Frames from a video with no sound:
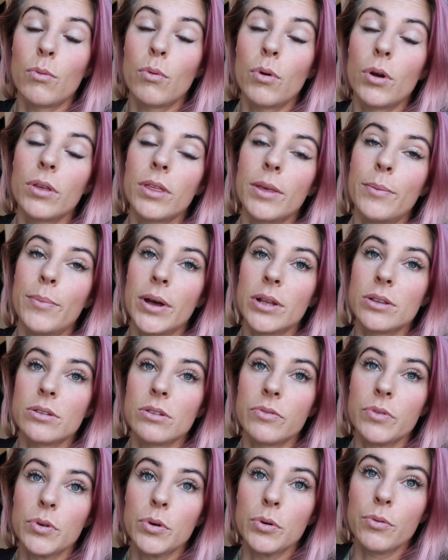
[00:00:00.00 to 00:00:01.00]
work their butts
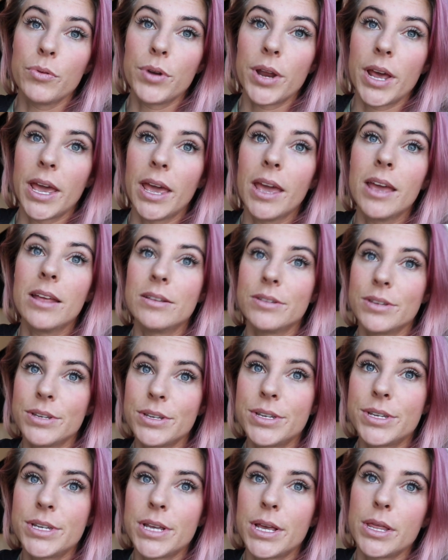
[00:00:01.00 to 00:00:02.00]
off all day and
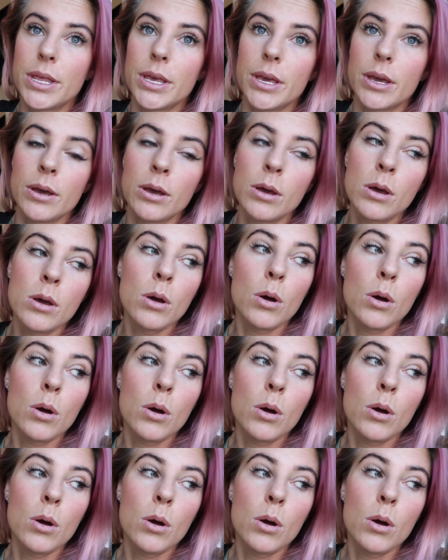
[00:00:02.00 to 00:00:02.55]
sit there